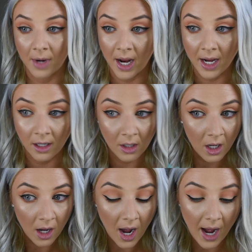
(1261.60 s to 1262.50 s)
my
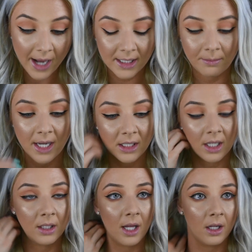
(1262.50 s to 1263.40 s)
eyes and my
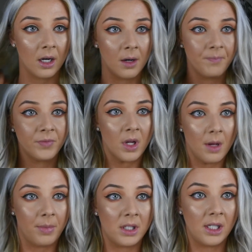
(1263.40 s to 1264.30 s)
skin color.
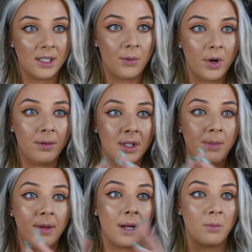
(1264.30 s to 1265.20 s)
But since I want it to
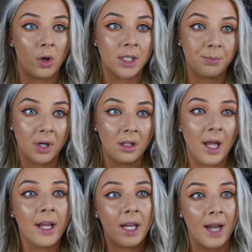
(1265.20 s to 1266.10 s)
be like more
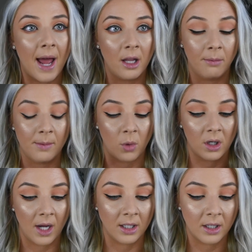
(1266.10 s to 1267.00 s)
spring-like and add a little bit more
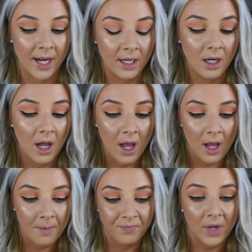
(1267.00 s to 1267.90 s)
color in,
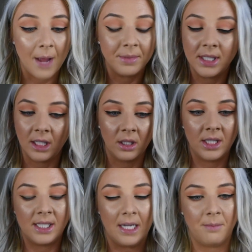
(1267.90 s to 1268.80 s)
I'm still in
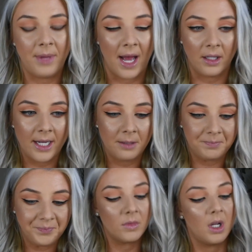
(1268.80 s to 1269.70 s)
the same palette.
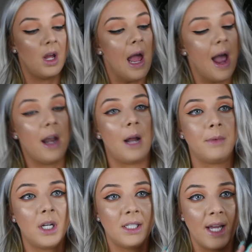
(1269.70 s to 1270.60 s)
And I'm
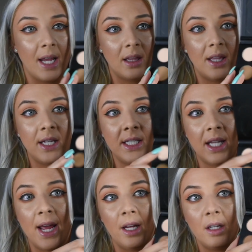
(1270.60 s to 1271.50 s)
going to take this
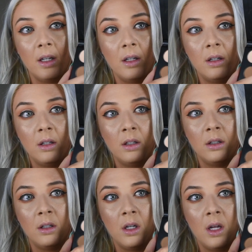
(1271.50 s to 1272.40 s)
like
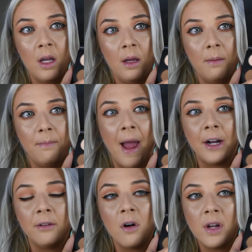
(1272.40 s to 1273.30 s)

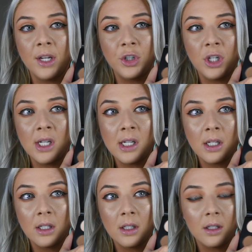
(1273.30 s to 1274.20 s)
macaroni and
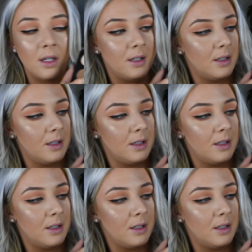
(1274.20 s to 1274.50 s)
cheese